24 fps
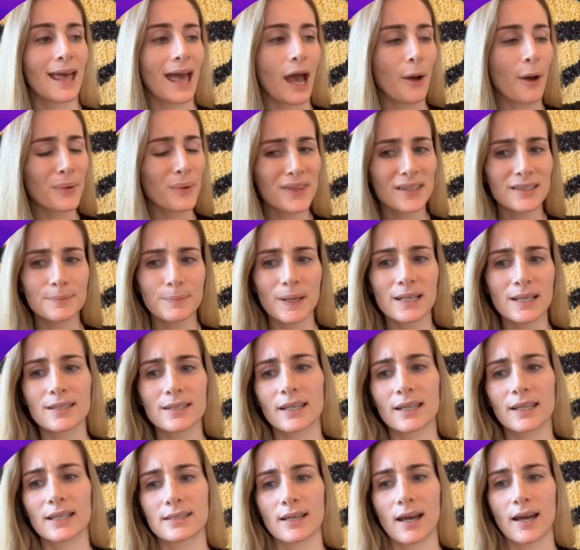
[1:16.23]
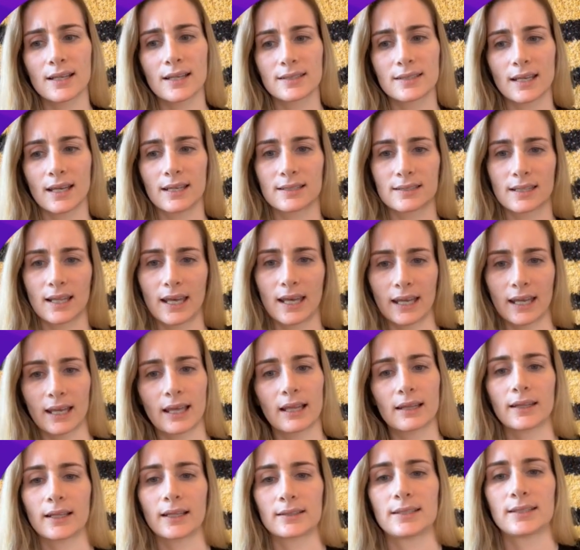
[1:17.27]
And what this basically does is, like,
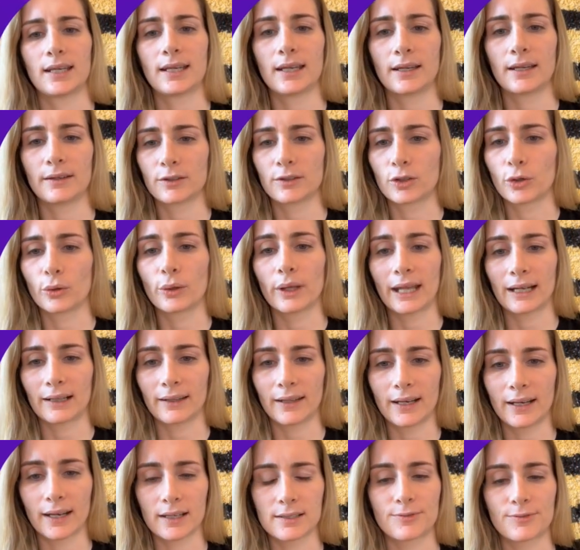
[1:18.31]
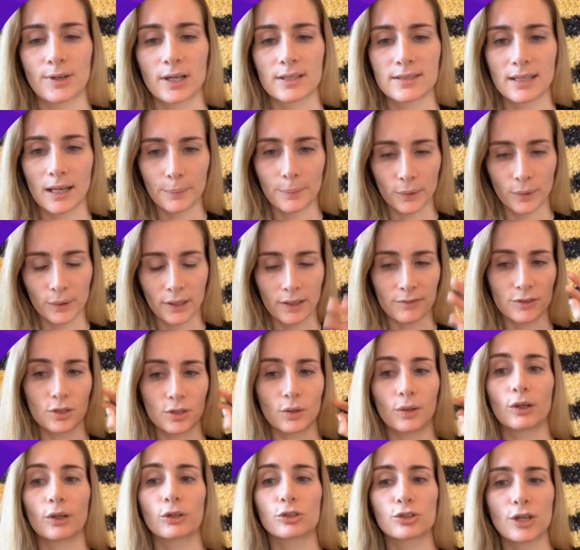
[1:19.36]
let's say Google Analytics, for example, gives
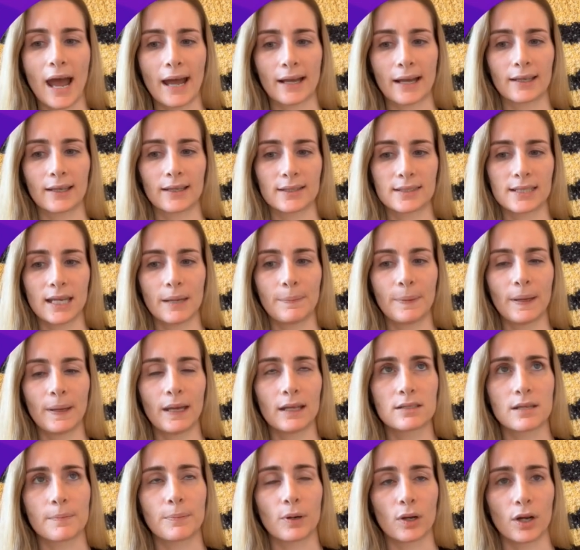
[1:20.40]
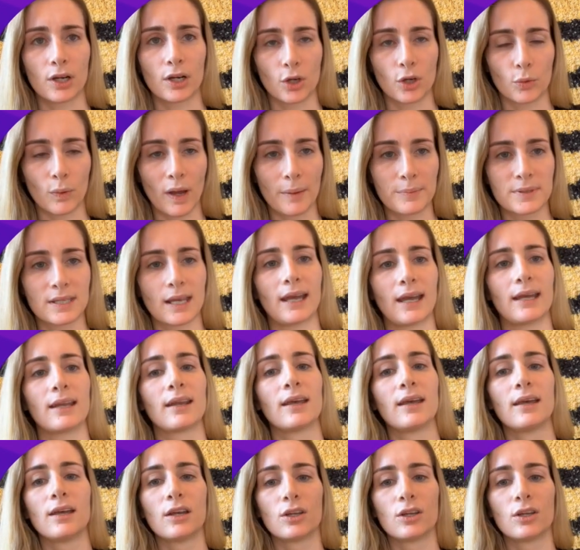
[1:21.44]
you a little tracking snippet to put on your website